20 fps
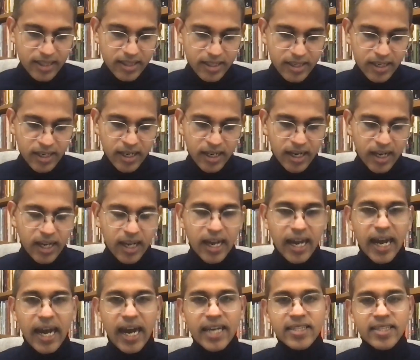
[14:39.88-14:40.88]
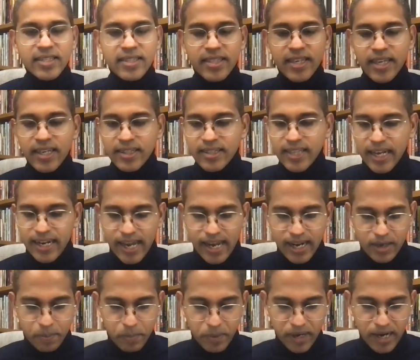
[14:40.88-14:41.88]
The other thing that
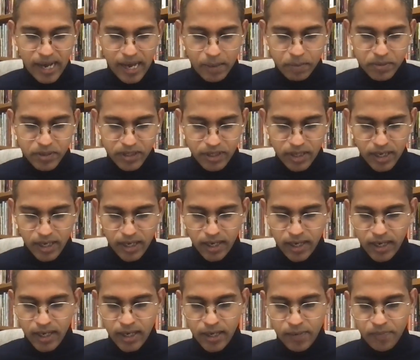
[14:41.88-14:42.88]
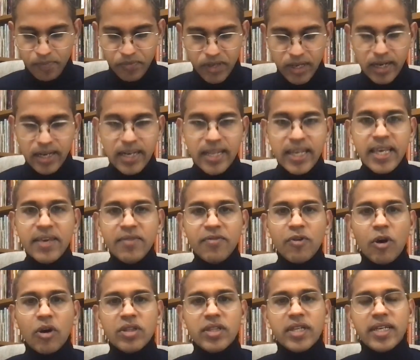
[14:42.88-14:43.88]
I'd perhaps leave
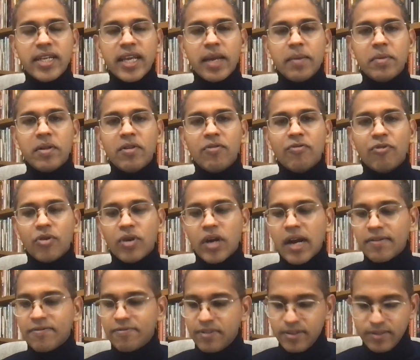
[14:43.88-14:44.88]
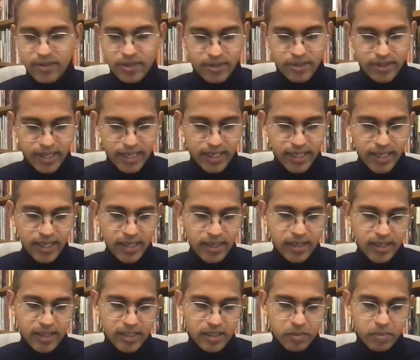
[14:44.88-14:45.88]
on the table for our further thinking
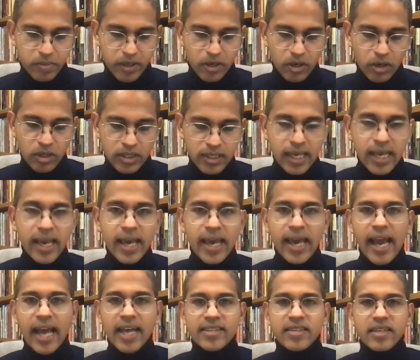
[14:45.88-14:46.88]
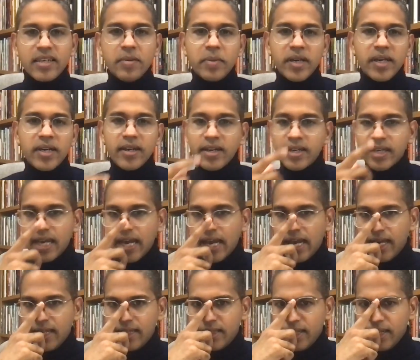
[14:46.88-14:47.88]
is, because as an immigrant,
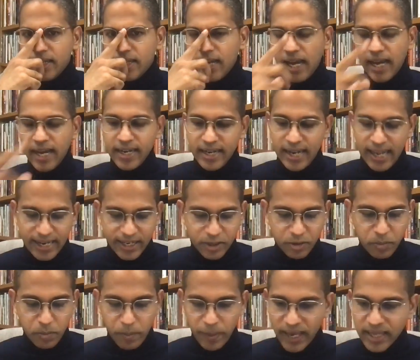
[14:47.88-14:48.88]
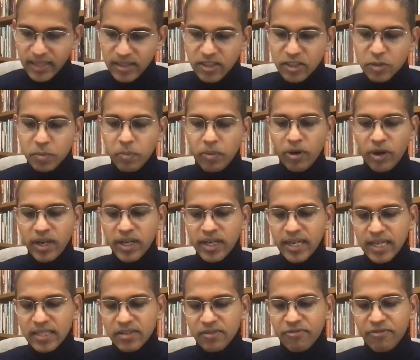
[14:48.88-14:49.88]
I think I'd like to make this point
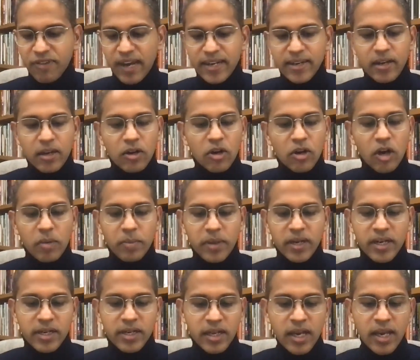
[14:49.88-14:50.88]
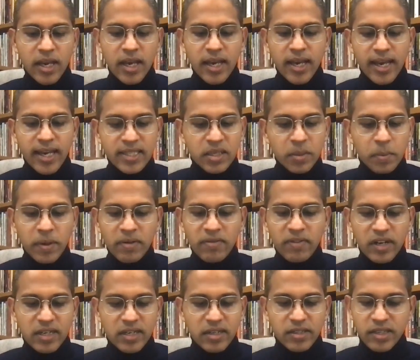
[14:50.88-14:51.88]
as a final comment. Isabel
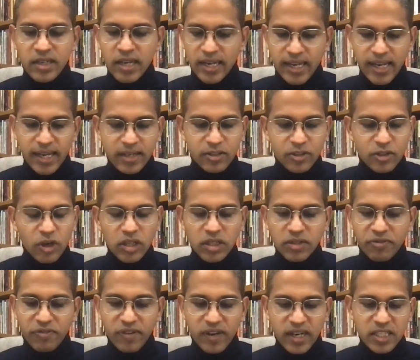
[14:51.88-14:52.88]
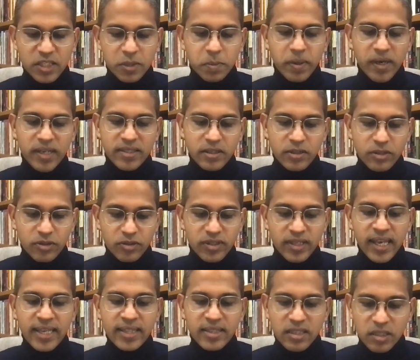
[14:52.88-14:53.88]
Wilkerson, again, is not the first person to
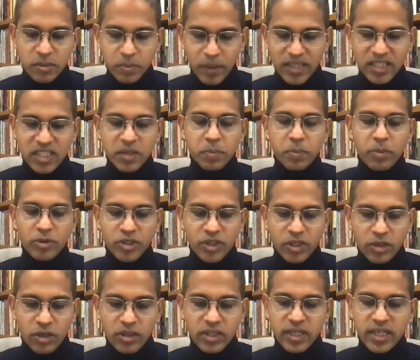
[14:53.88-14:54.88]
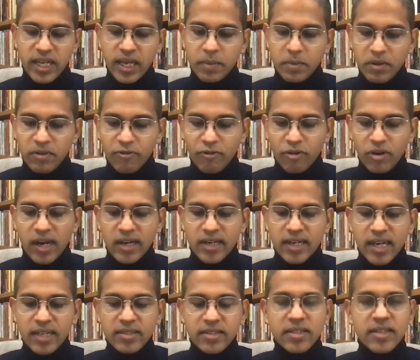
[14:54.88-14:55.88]
say this, but she puts it on the table for our
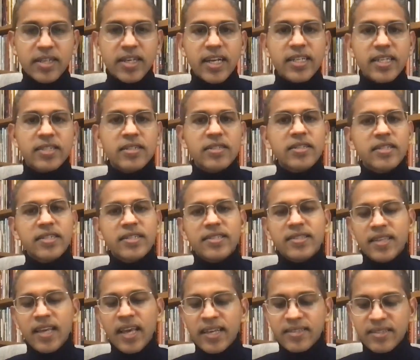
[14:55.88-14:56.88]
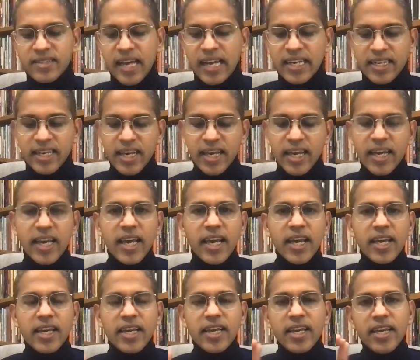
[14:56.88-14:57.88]
consideration. She says that
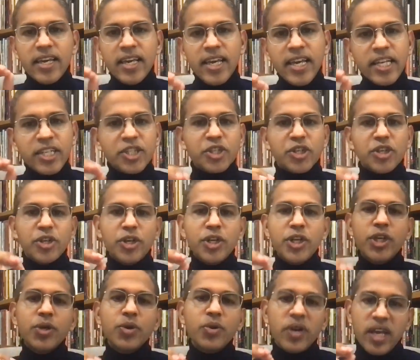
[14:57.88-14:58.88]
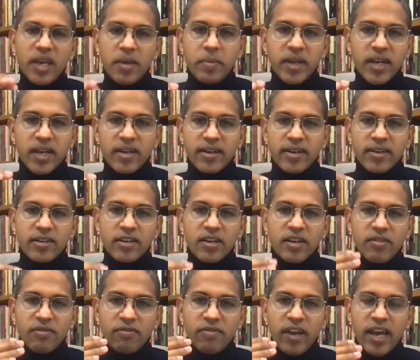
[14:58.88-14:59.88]
Each new immigrant,
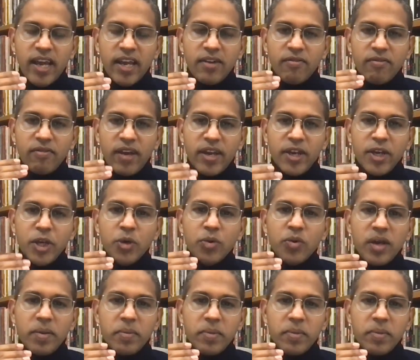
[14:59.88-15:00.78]
when new